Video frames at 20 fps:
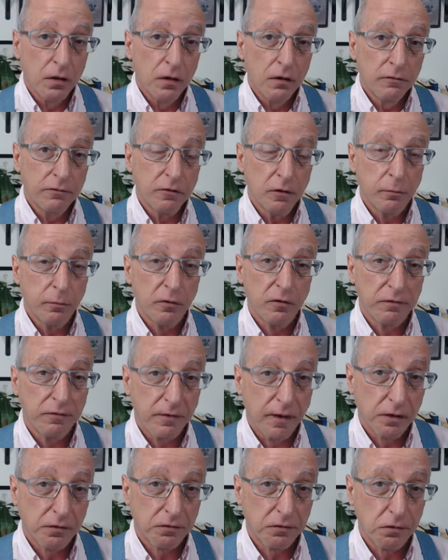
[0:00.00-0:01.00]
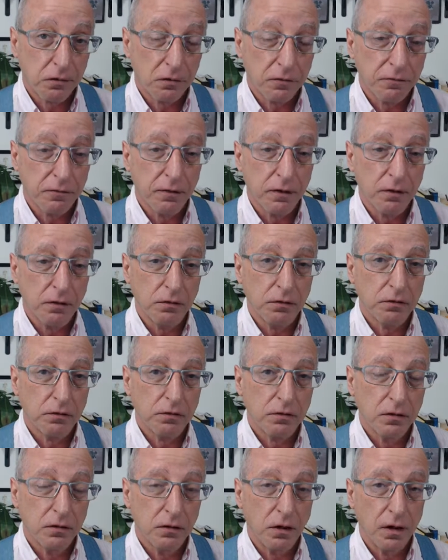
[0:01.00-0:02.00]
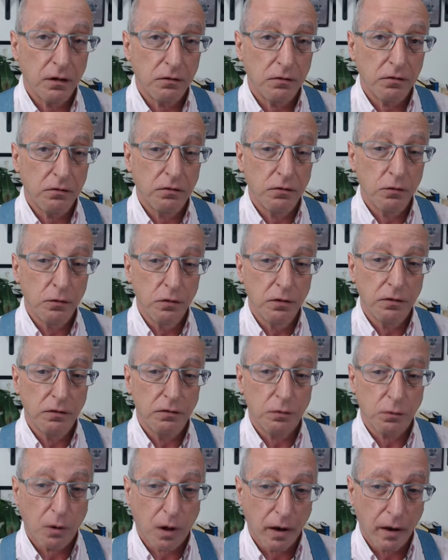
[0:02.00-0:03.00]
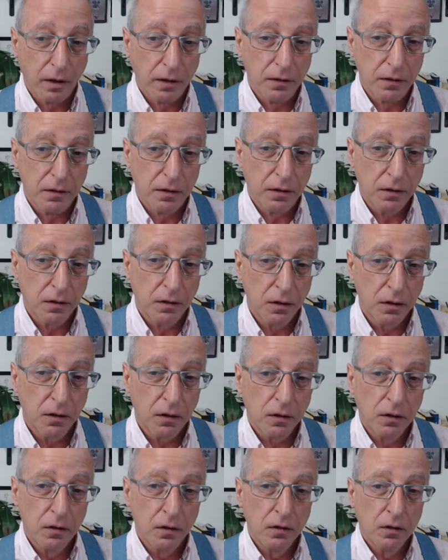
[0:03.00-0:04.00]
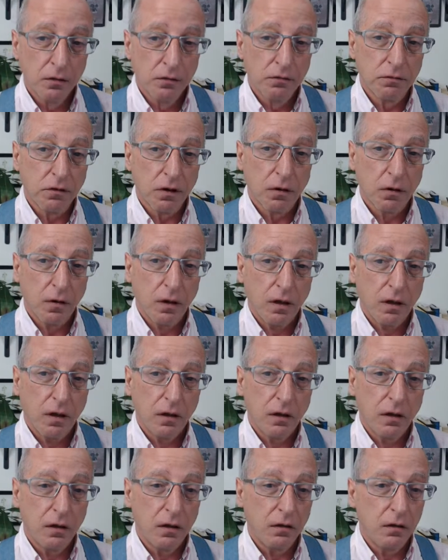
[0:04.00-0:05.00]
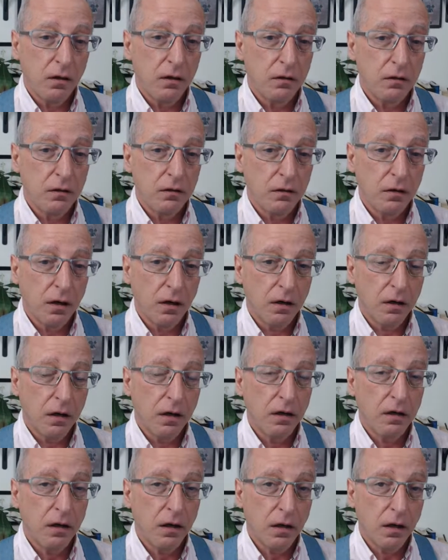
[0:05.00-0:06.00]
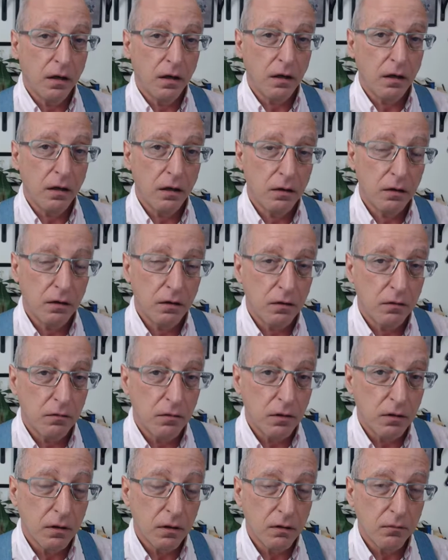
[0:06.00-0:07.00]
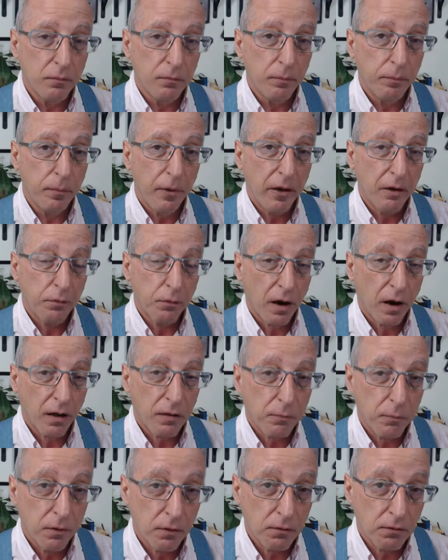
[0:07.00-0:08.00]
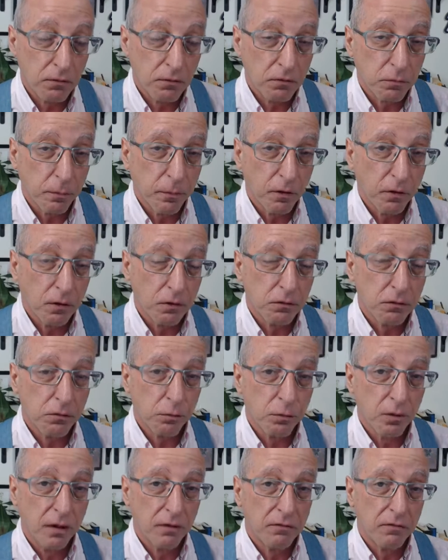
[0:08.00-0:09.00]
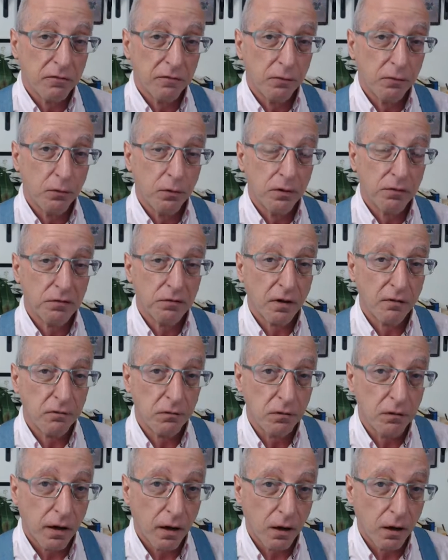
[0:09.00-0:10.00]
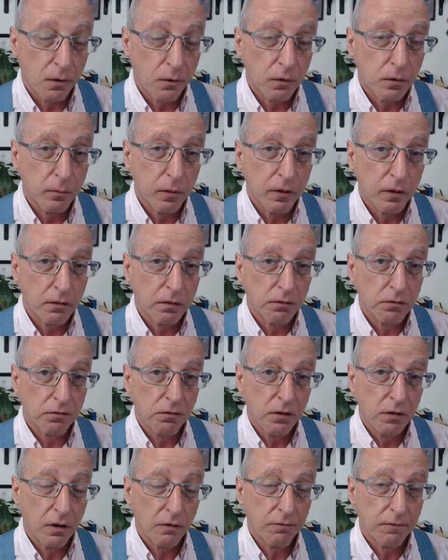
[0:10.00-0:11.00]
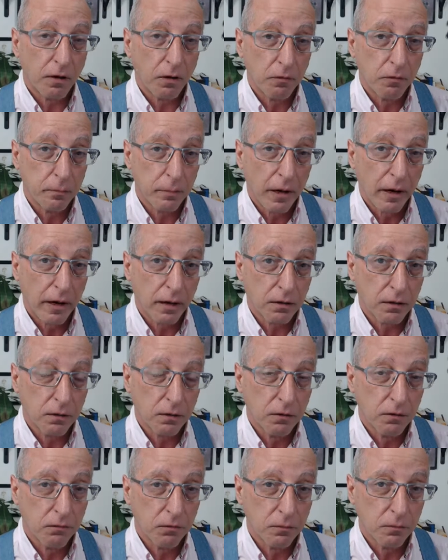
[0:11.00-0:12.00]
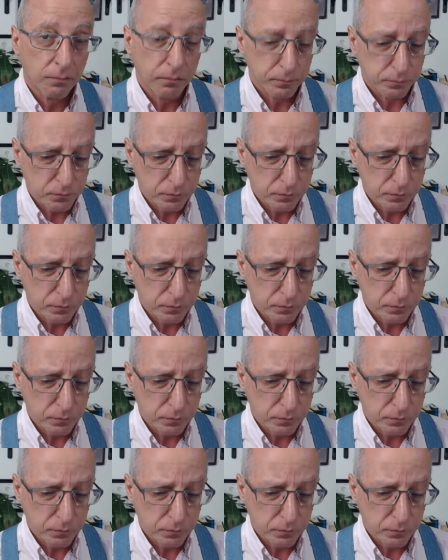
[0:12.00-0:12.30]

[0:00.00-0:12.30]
for professional fees and to do this right. So, in Bedrock Business Builders, we have a $47 a month CFO package.